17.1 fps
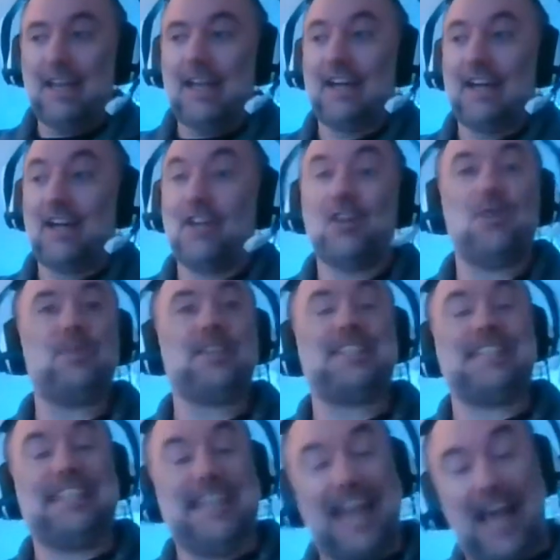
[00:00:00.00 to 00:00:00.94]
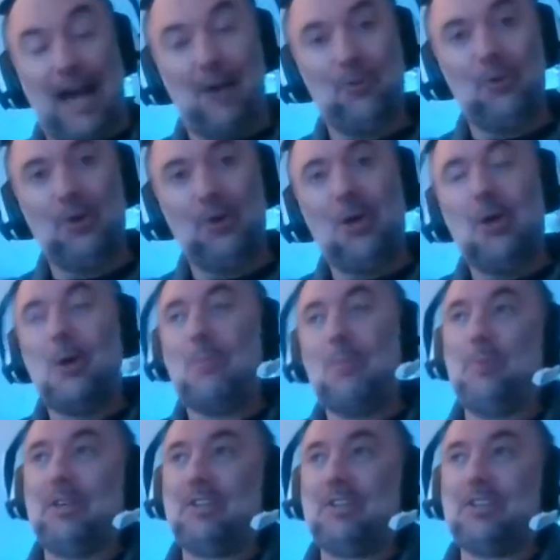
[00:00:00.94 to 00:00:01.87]
And I know this now
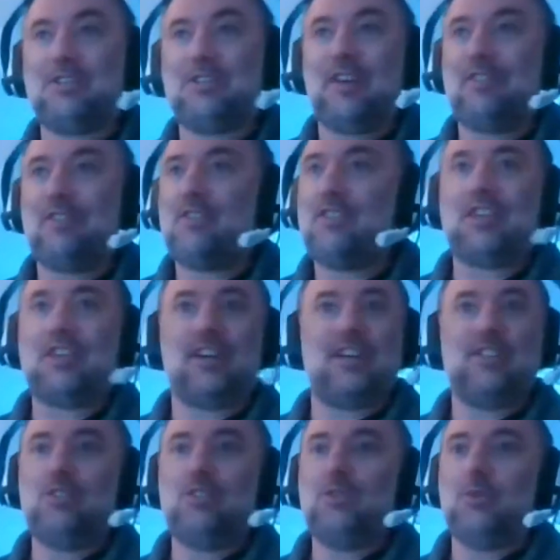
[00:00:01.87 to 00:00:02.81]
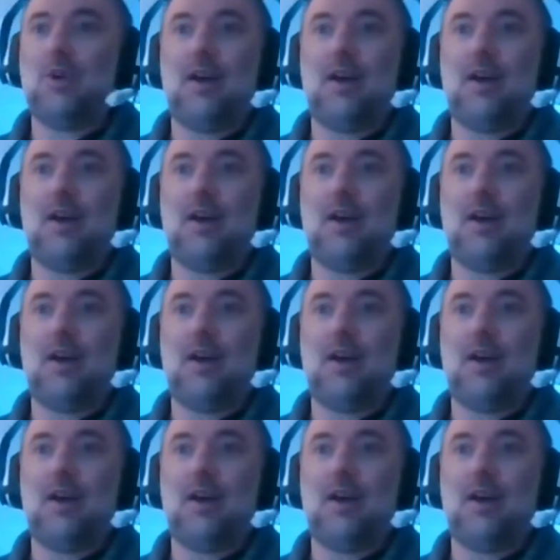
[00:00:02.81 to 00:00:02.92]
because of everything I do.